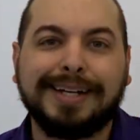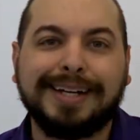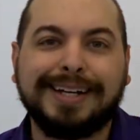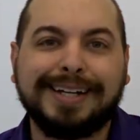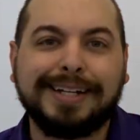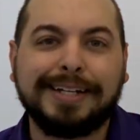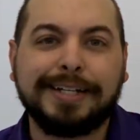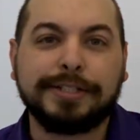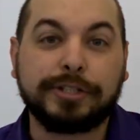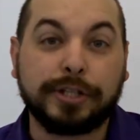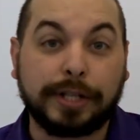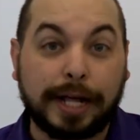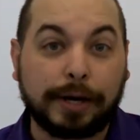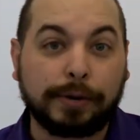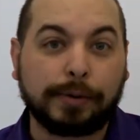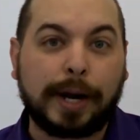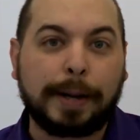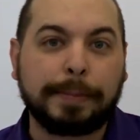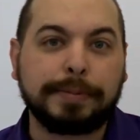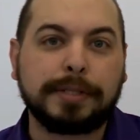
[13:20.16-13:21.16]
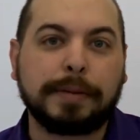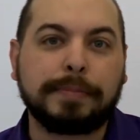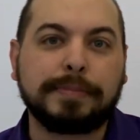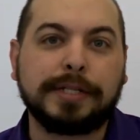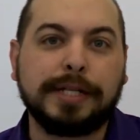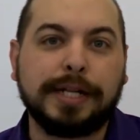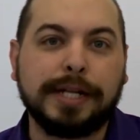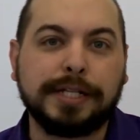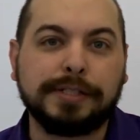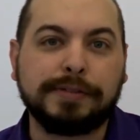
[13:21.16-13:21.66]
So that wraps up
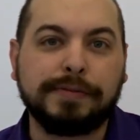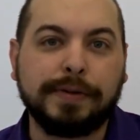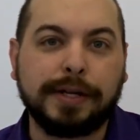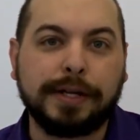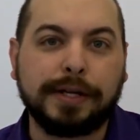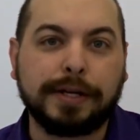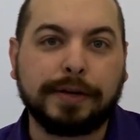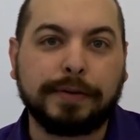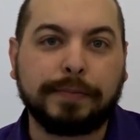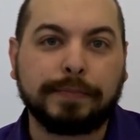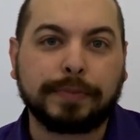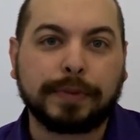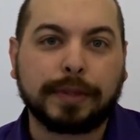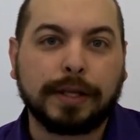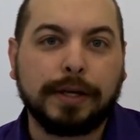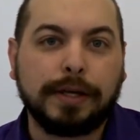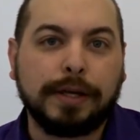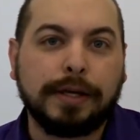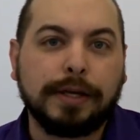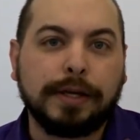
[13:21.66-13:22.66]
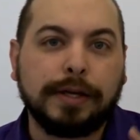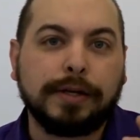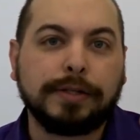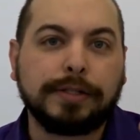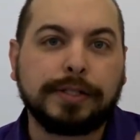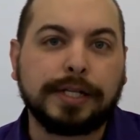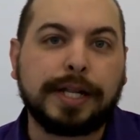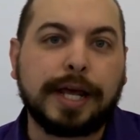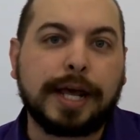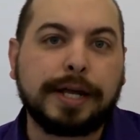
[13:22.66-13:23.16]
today's video.
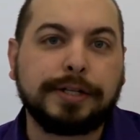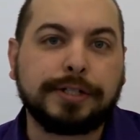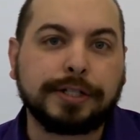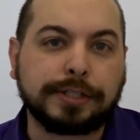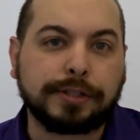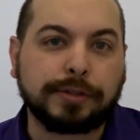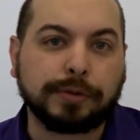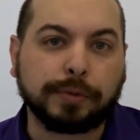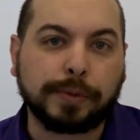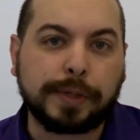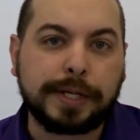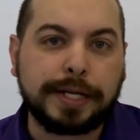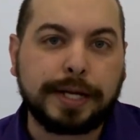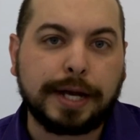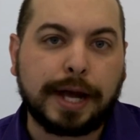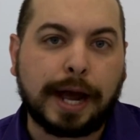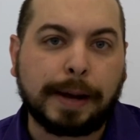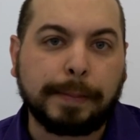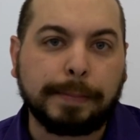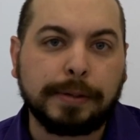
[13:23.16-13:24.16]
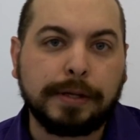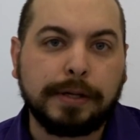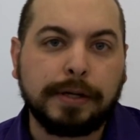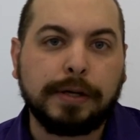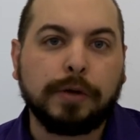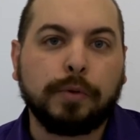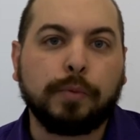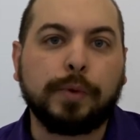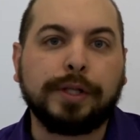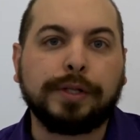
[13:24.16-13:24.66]
Today, just to recap,
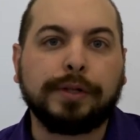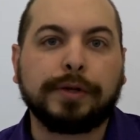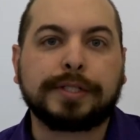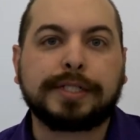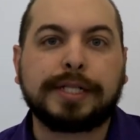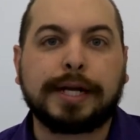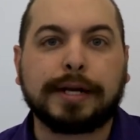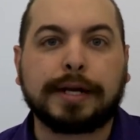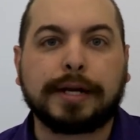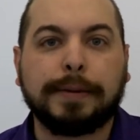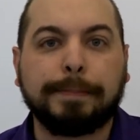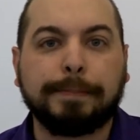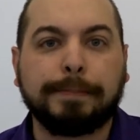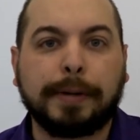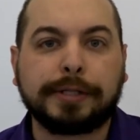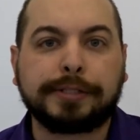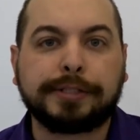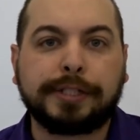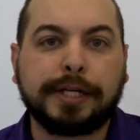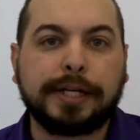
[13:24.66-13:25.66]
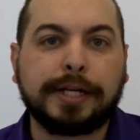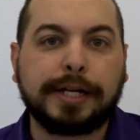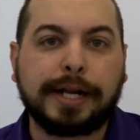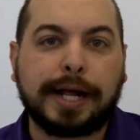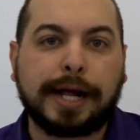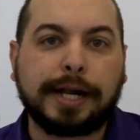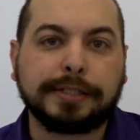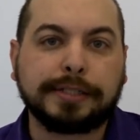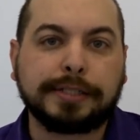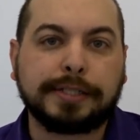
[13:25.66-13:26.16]
we looked at a combustion
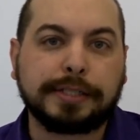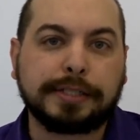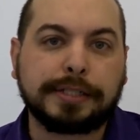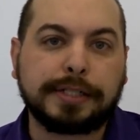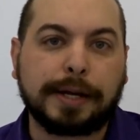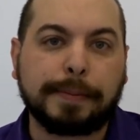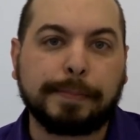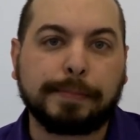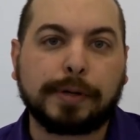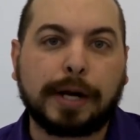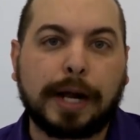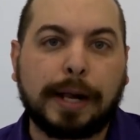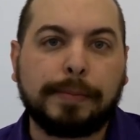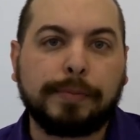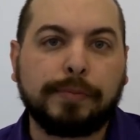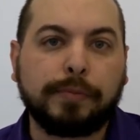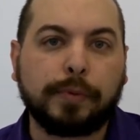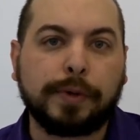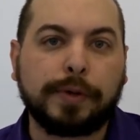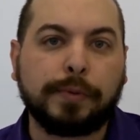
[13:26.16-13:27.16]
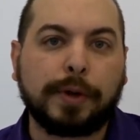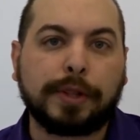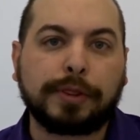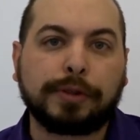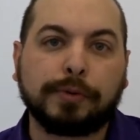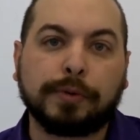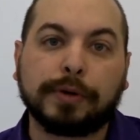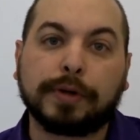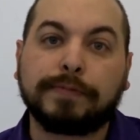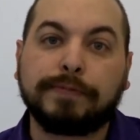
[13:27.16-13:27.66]
analysis type problem. We went through a
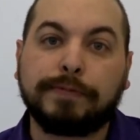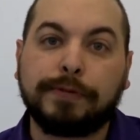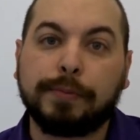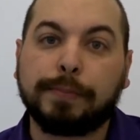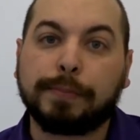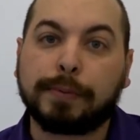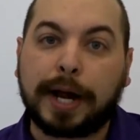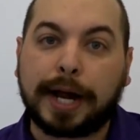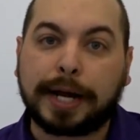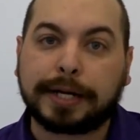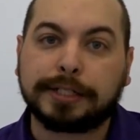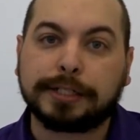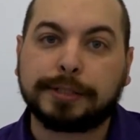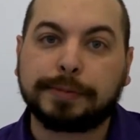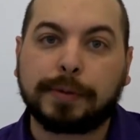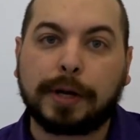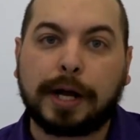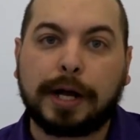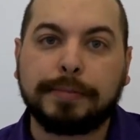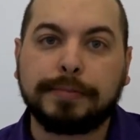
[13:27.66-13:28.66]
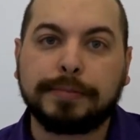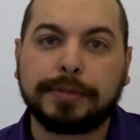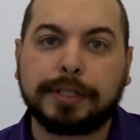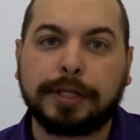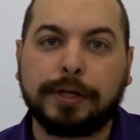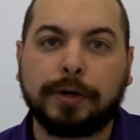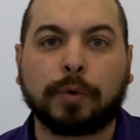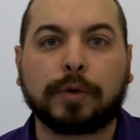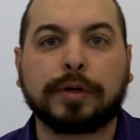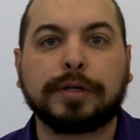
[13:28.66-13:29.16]
few practice problems in
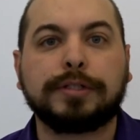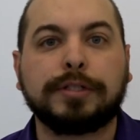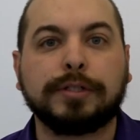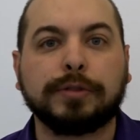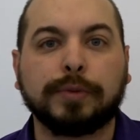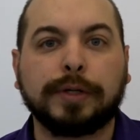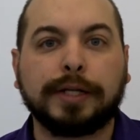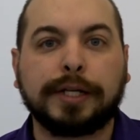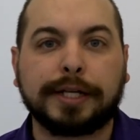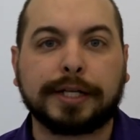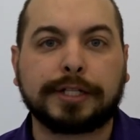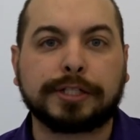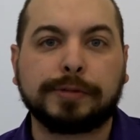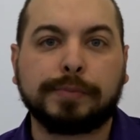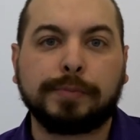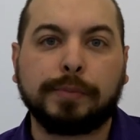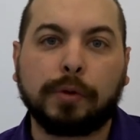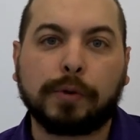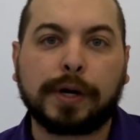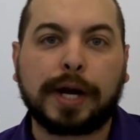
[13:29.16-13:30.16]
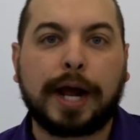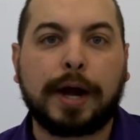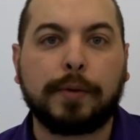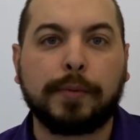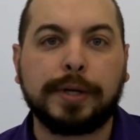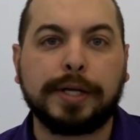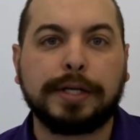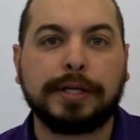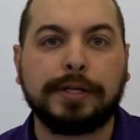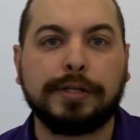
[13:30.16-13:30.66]
order to really explore how we
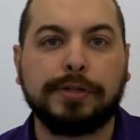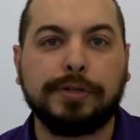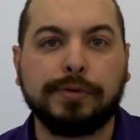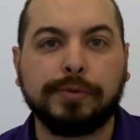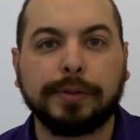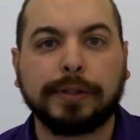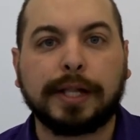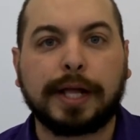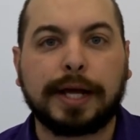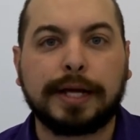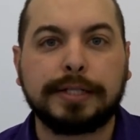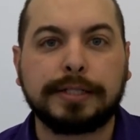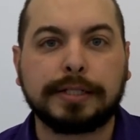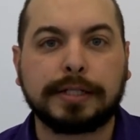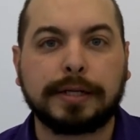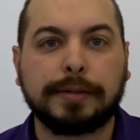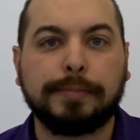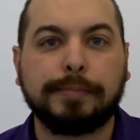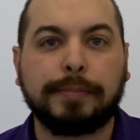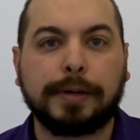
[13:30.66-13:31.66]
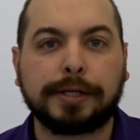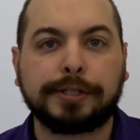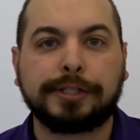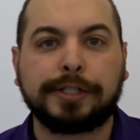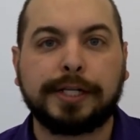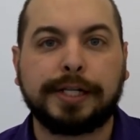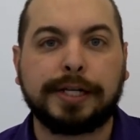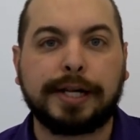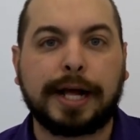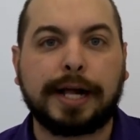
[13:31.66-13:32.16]
can utilize combustion
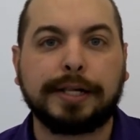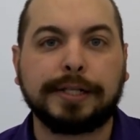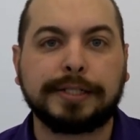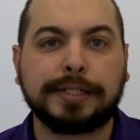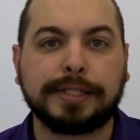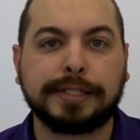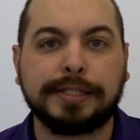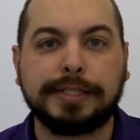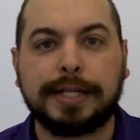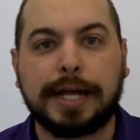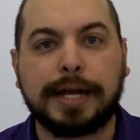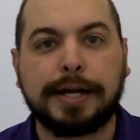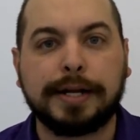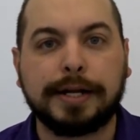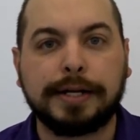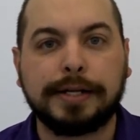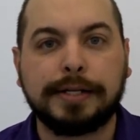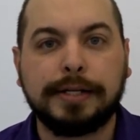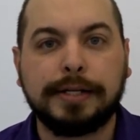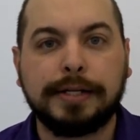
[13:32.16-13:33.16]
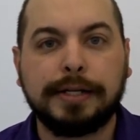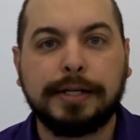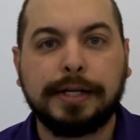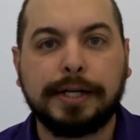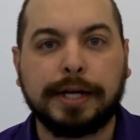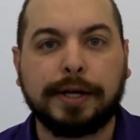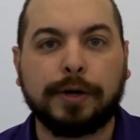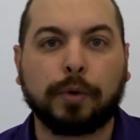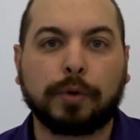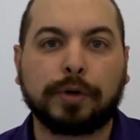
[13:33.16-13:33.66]
analysis data in
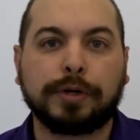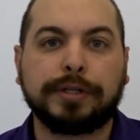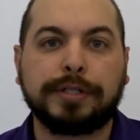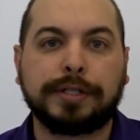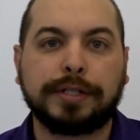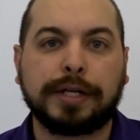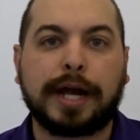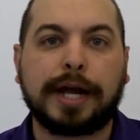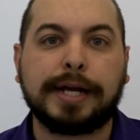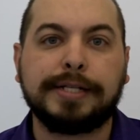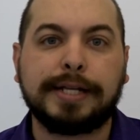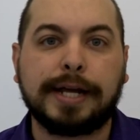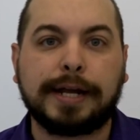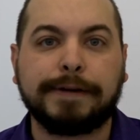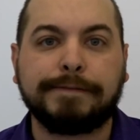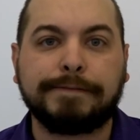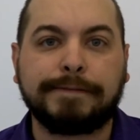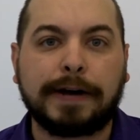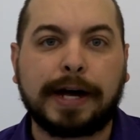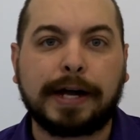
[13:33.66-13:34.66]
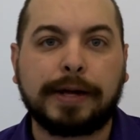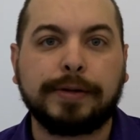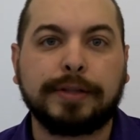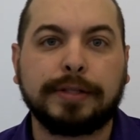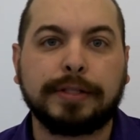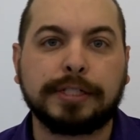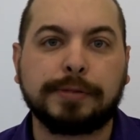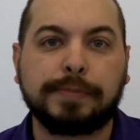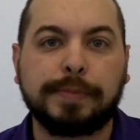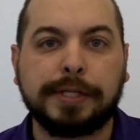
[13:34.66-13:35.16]
order to identify the
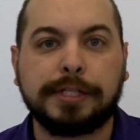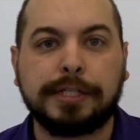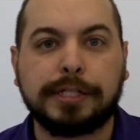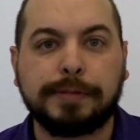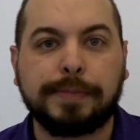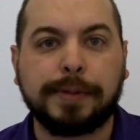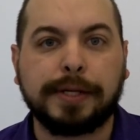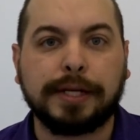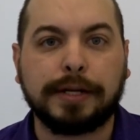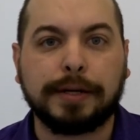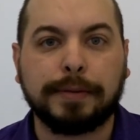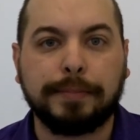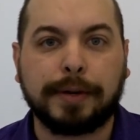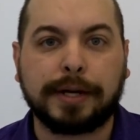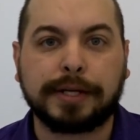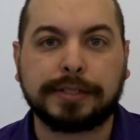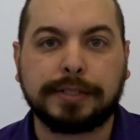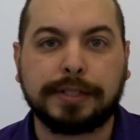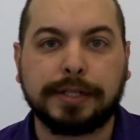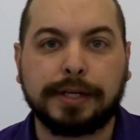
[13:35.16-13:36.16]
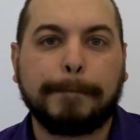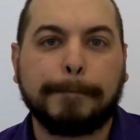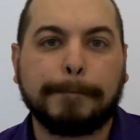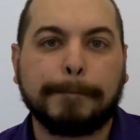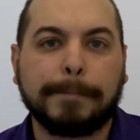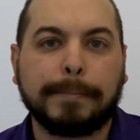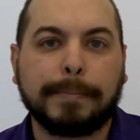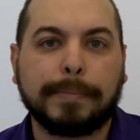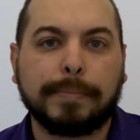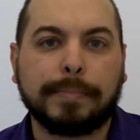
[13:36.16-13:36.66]
species being combusted.
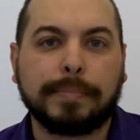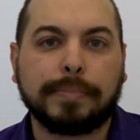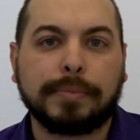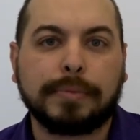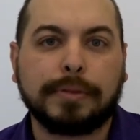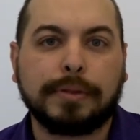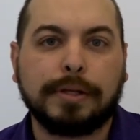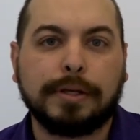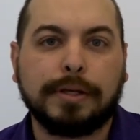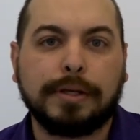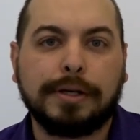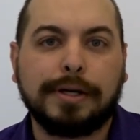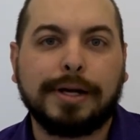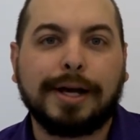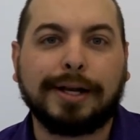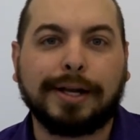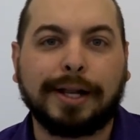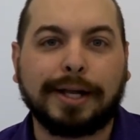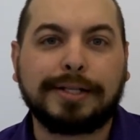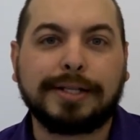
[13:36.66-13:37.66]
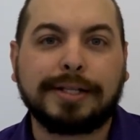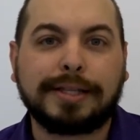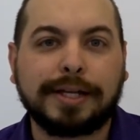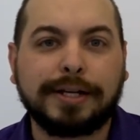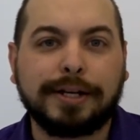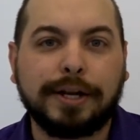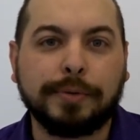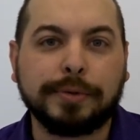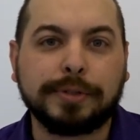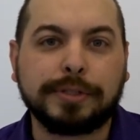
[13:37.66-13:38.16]
I'd like to
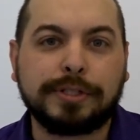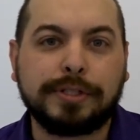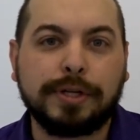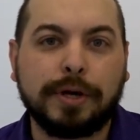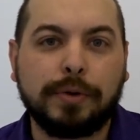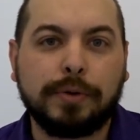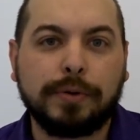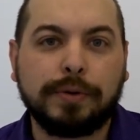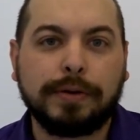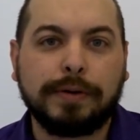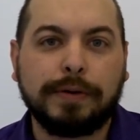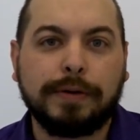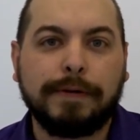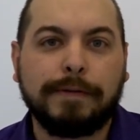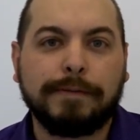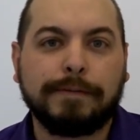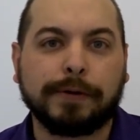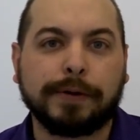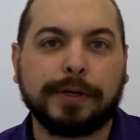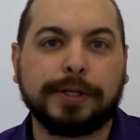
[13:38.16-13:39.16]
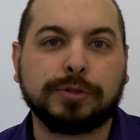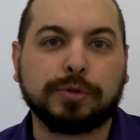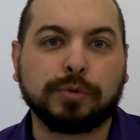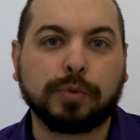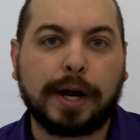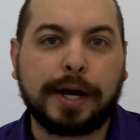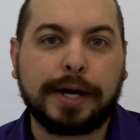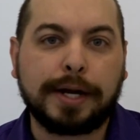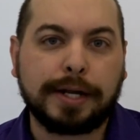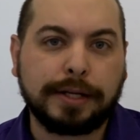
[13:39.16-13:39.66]
thank Noah Stone for his
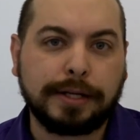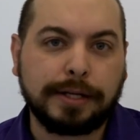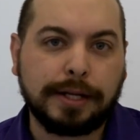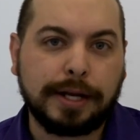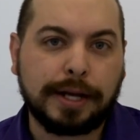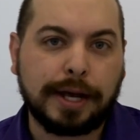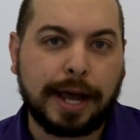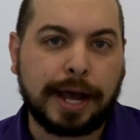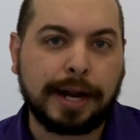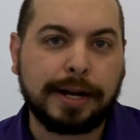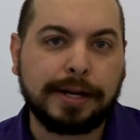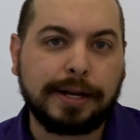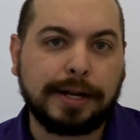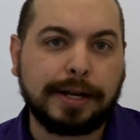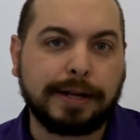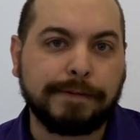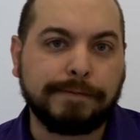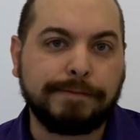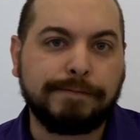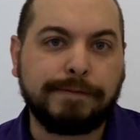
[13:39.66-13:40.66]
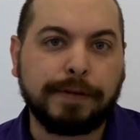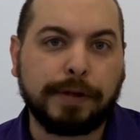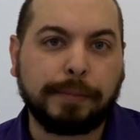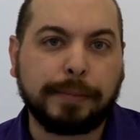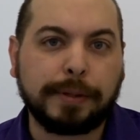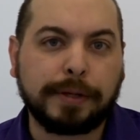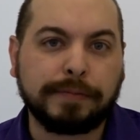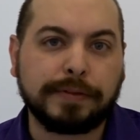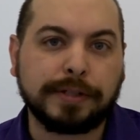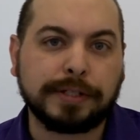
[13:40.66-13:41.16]
writing, editing, and
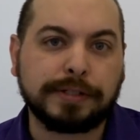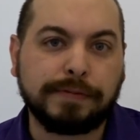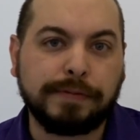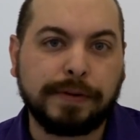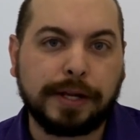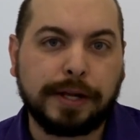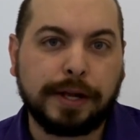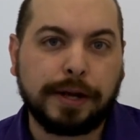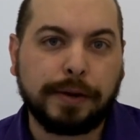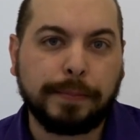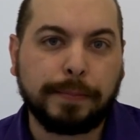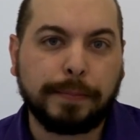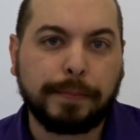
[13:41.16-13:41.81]
filming of this video.